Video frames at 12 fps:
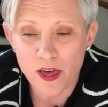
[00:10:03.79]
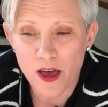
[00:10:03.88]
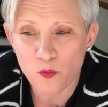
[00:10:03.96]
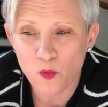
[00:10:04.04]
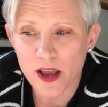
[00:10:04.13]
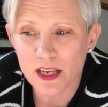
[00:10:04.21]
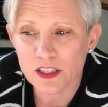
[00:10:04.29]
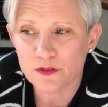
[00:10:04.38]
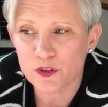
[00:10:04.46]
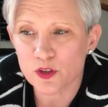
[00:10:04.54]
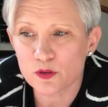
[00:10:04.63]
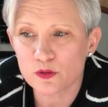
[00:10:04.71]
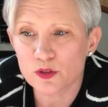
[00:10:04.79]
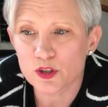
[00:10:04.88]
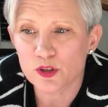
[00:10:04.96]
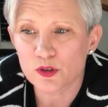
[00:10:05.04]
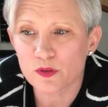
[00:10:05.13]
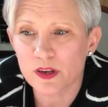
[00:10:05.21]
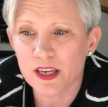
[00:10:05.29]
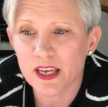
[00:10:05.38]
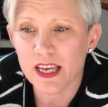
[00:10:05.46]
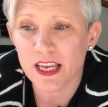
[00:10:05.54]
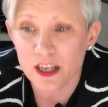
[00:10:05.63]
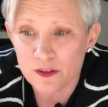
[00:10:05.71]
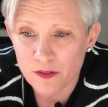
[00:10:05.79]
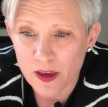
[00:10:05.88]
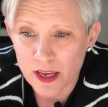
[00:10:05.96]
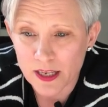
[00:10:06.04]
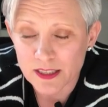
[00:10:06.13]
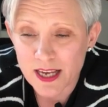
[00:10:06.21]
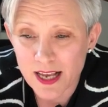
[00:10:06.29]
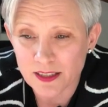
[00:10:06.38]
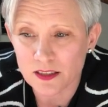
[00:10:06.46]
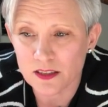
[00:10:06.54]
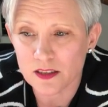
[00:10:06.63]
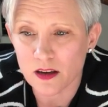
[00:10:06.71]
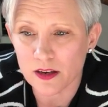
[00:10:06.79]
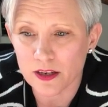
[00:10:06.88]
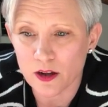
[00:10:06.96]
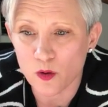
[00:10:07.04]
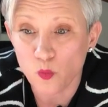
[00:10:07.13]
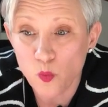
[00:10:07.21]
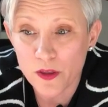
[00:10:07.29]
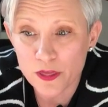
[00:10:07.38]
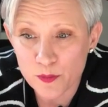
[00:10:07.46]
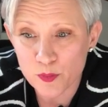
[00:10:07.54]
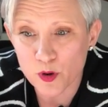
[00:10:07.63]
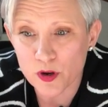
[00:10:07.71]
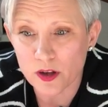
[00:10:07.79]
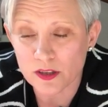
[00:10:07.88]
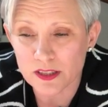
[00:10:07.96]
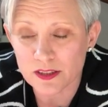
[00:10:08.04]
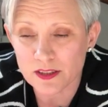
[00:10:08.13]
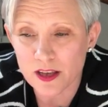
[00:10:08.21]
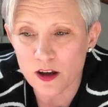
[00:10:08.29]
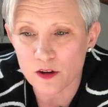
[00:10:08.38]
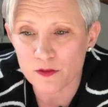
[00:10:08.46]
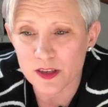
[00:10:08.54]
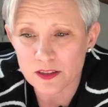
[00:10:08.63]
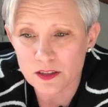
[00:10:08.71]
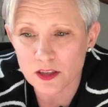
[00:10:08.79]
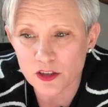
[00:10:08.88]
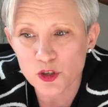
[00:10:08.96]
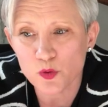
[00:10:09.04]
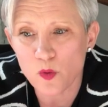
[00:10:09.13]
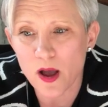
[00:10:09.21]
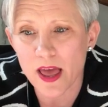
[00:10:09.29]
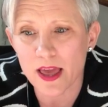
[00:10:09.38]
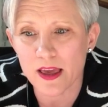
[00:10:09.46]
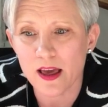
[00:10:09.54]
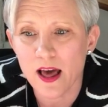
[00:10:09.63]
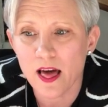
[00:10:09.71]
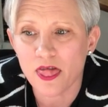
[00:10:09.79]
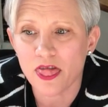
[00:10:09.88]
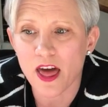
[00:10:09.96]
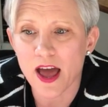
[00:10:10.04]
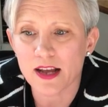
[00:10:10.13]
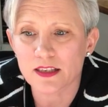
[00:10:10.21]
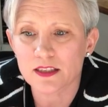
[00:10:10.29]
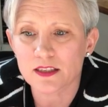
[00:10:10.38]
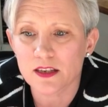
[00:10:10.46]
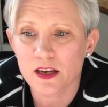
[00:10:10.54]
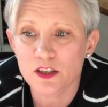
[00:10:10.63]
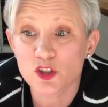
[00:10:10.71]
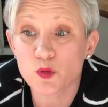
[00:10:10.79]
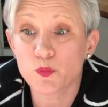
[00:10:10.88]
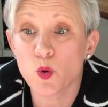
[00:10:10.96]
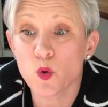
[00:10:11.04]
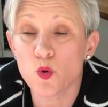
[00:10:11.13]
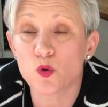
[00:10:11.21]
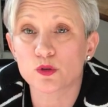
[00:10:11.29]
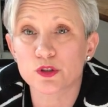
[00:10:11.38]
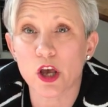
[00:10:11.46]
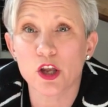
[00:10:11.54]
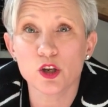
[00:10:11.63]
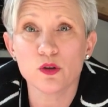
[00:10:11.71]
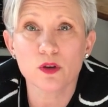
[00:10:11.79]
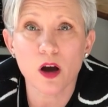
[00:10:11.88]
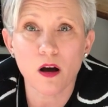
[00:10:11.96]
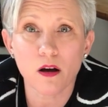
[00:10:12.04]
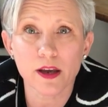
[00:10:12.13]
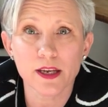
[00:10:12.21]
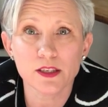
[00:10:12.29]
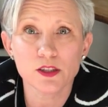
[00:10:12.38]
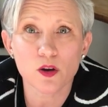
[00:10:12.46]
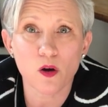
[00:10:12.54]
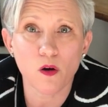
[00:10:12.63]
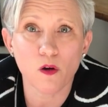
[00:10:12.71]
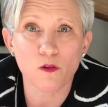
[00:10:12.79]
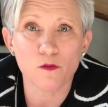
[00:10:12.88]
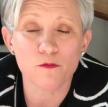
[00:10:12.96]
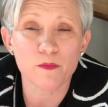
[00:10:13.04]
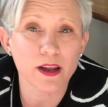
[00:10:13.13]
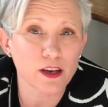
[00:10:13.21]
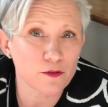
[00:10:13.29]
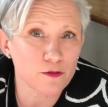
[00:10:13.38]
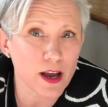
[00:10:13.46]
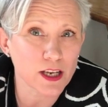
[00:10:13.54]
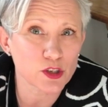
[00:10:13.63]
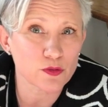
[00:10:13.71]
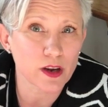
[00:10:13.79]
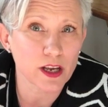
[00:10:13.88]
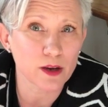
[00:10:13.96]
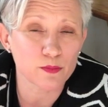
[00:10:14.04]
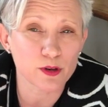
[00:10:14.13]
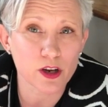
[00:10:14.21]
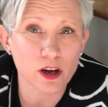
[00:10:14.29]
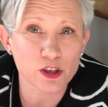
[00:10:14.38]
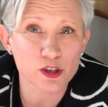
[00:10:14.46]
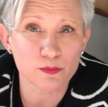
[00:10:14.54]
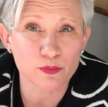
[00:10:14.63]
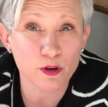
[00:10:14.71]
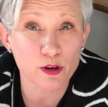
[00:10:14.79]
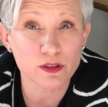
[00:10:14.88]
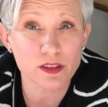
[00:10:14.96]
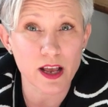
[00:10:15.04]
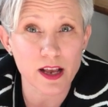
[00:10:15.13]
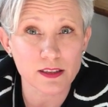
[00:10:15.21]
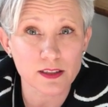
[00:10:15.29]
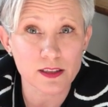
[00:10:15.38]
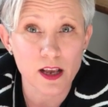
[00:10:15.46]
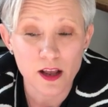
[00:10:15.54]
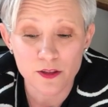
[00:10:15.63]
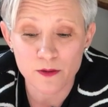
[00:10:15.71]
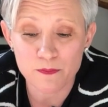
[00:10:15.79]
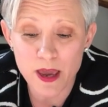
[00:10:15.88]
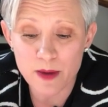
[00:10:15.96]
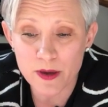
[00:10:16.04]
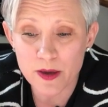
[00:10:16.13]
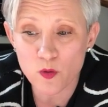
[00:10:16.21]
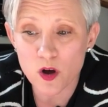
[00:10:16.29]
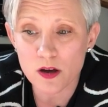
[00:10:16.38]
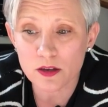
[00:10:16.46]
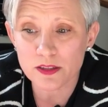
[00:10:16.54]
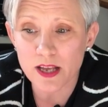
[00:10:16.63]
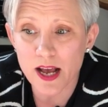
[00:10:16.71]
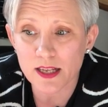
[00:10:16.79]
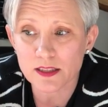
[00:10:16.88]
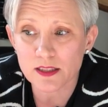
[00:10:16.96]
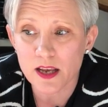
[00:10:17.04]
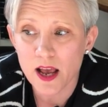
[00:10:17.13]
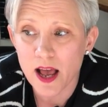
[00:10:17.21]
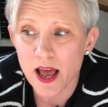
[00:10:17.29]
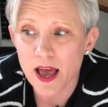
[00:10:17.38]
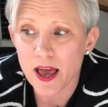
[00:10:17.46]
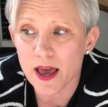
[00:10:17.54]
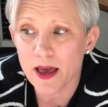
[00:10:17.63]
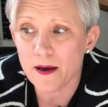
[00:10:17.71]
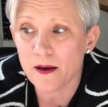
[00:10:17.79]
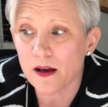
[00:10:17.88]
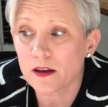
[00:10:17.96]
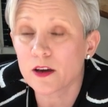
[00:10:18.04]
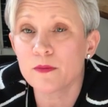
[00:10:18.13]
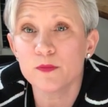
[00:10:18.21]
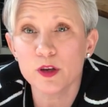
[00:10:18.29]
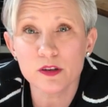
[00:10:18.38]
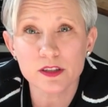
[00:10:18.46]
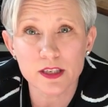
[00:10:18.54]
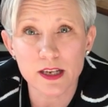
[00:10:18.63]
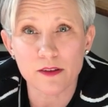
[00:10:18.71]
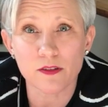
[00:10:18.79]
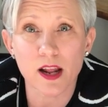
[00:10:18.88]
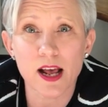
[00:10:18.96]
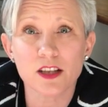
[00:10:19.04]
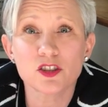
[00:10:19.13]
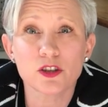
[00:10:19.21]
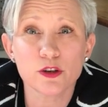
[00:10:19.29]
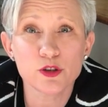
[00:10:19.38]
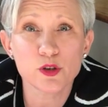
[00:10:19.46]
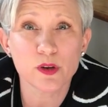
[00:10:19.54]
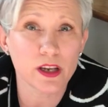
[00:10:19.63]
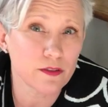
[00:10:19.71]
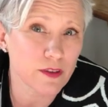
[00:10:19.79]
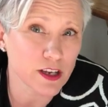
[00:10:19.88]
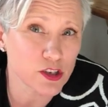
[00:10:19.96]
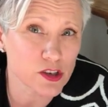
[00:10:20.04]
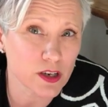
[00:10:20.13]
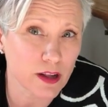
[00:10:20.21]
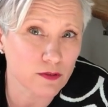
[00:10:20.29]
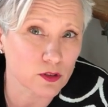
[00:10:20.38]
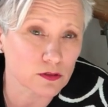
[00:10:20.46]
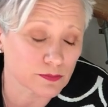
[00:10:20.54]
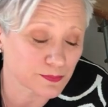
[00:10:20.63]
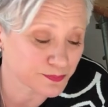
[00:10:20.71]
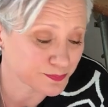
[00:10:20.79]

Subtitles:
there ways for you to innovate as a designer with the product itself in such a way that supports a new kind of manufacturing and production process that maybe works at a community level, at a social innovation level?